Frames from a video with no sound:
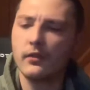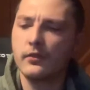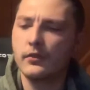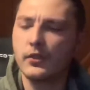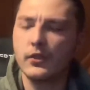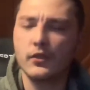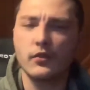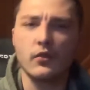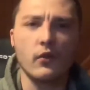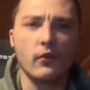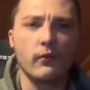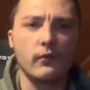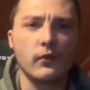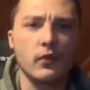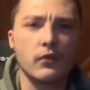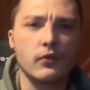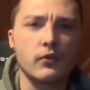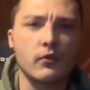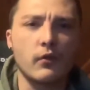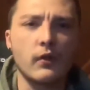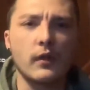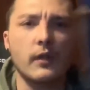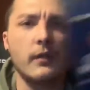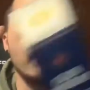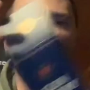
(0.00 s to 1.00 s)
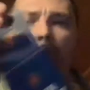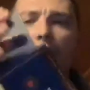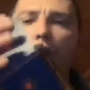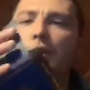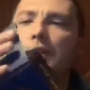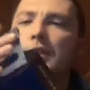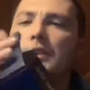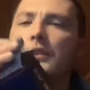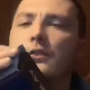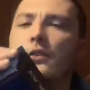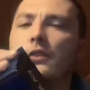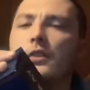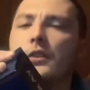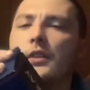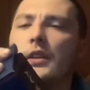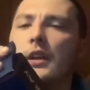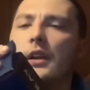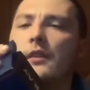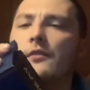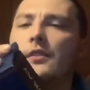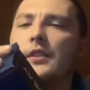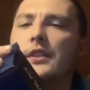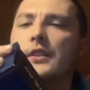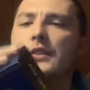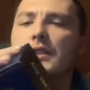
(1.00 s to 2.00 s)
Just go over those quick before I start
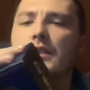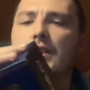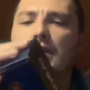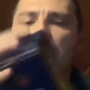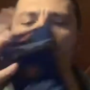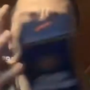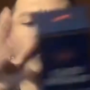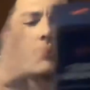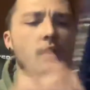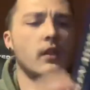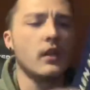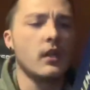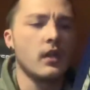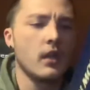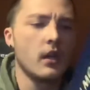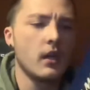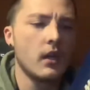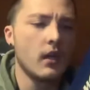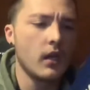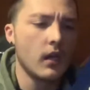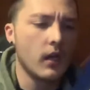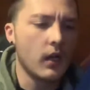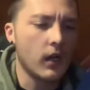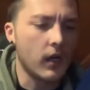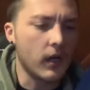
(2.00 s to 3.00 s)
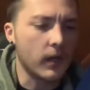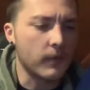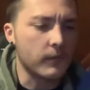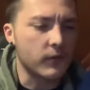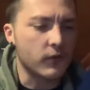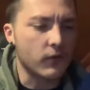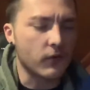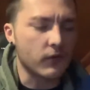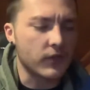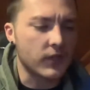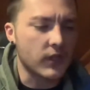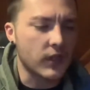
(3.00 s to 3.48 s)
diving into this one. Um, so it